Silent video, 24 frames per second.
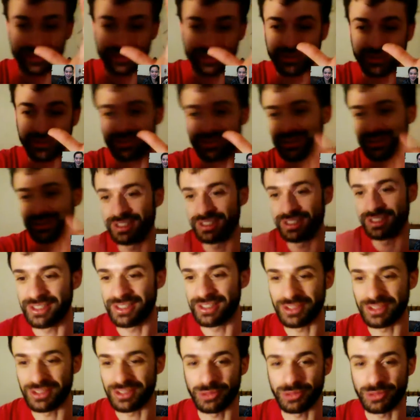Steel
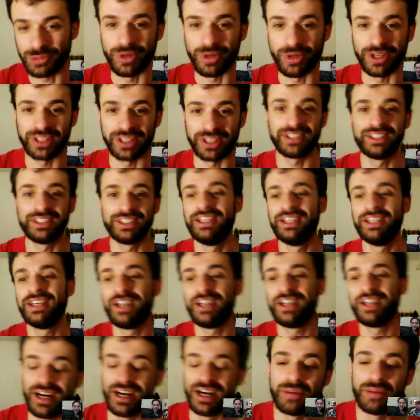wool. Market.
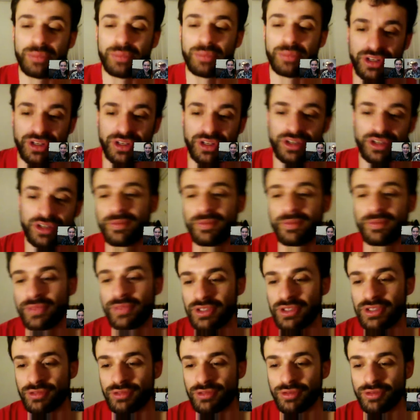Um, but there,
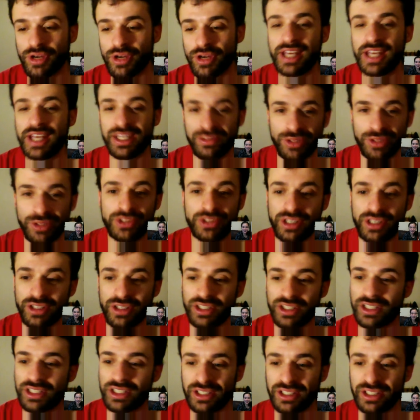there's a variety of those that are
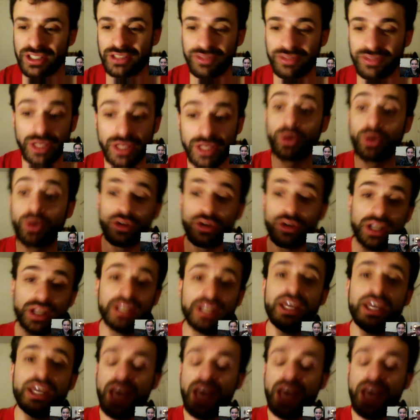conductive, and they work great.